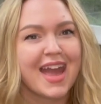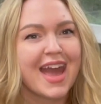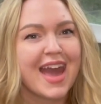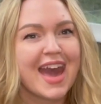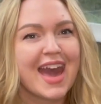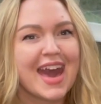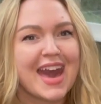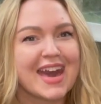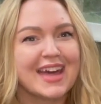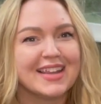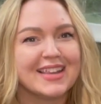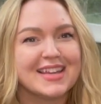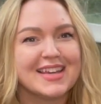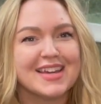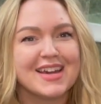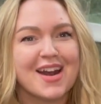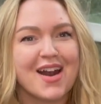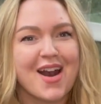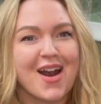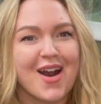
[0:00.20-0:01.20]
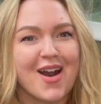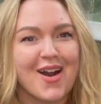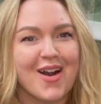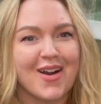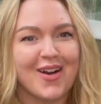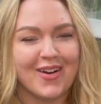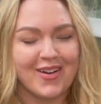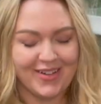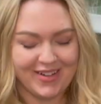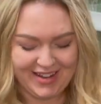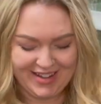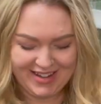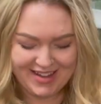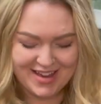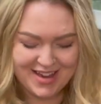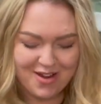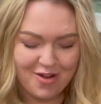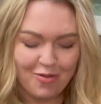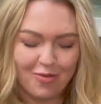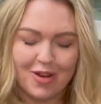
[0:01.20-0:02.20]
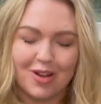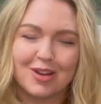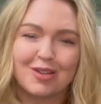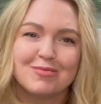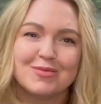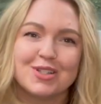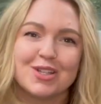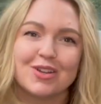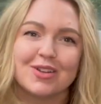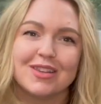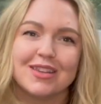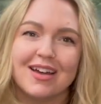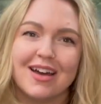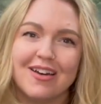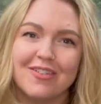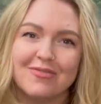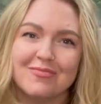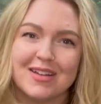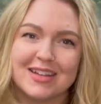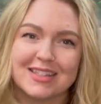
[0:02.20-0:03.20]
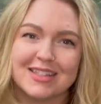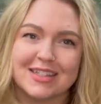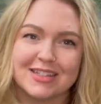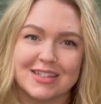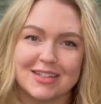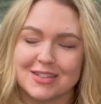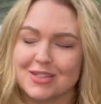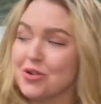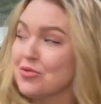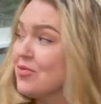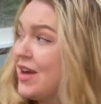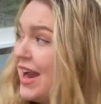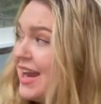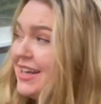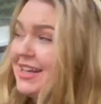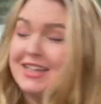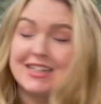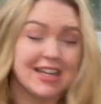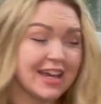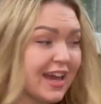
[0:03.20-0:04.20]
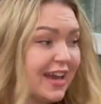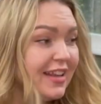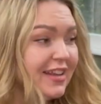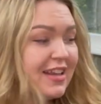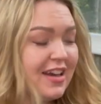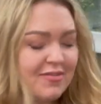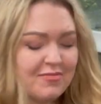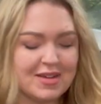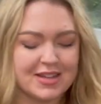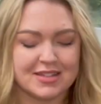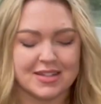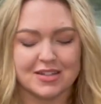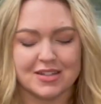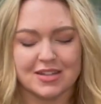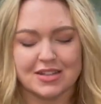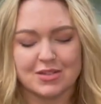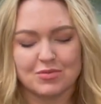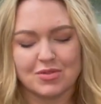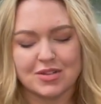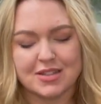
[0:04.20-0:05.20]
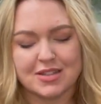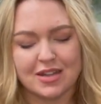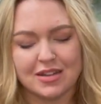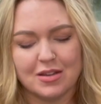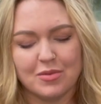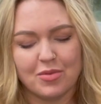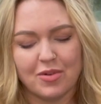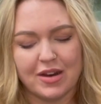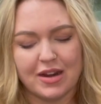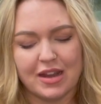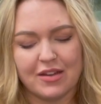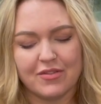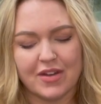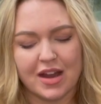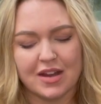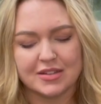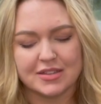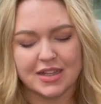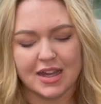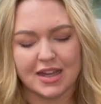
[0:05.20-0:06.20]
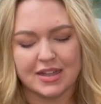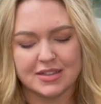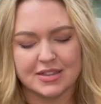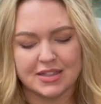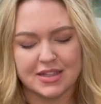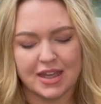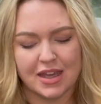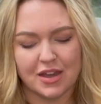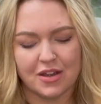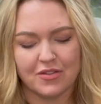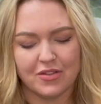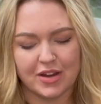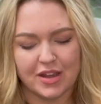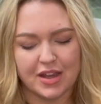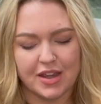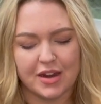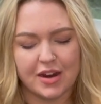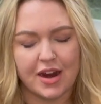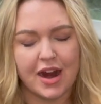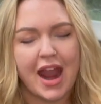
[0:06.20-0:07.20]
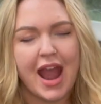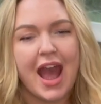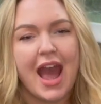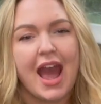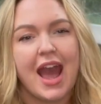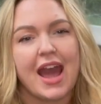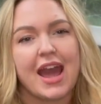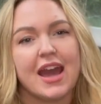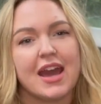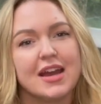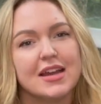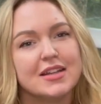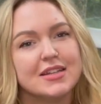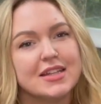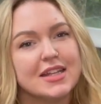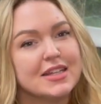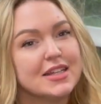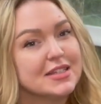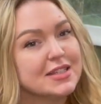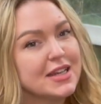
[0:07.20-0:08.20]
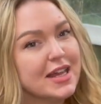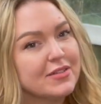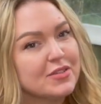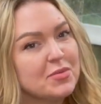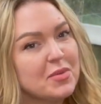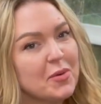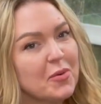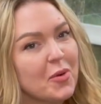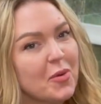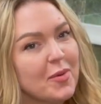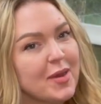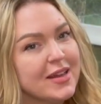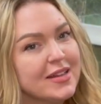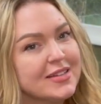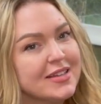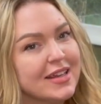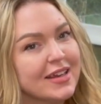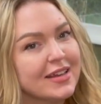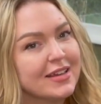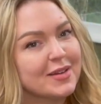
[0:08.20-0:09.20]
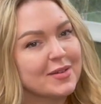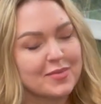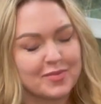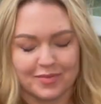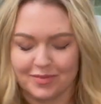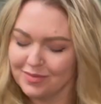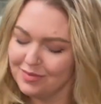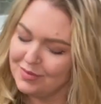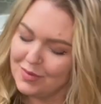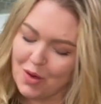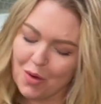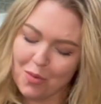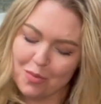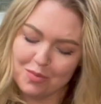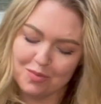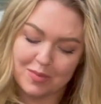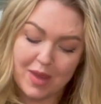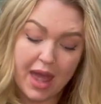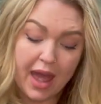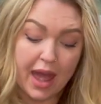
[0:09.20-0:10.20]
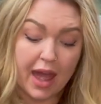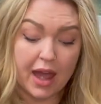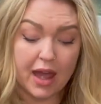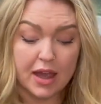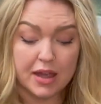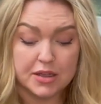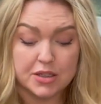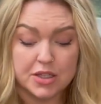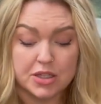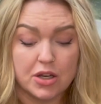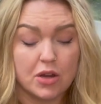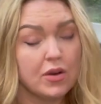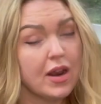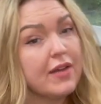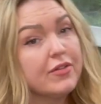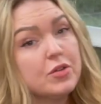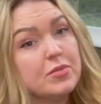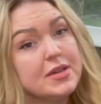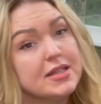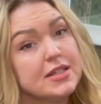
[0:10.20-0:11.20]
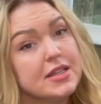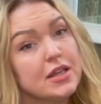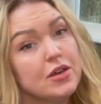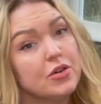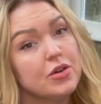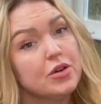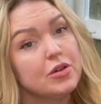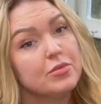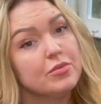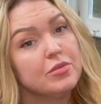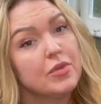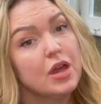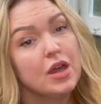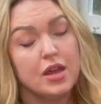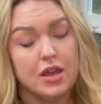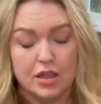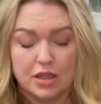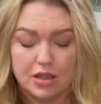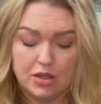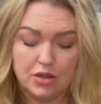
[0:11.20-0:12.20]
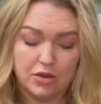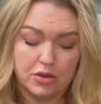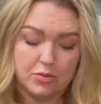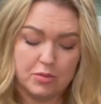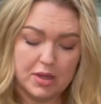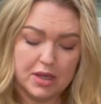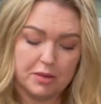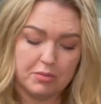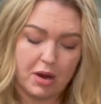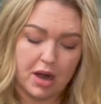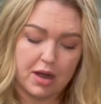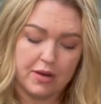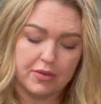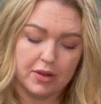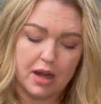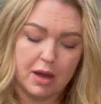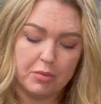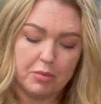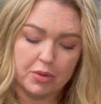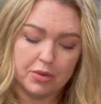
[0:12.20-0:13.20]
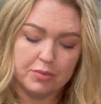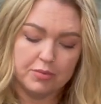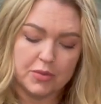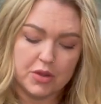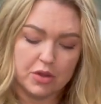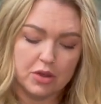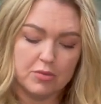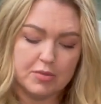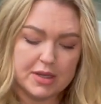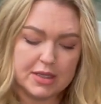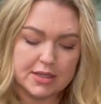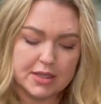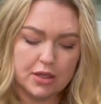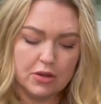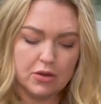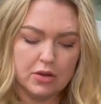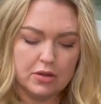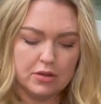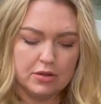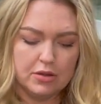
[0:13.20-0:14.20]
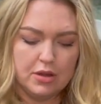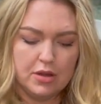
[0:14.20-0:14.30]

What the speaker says: Hey Leo, welcome to your love messages, your rainy day love messages. We're celebrating Valentine's Day over here, and it doesn't have to be romantic. Nope. And you don't have to be single. You could be a part of a couple. You could be single.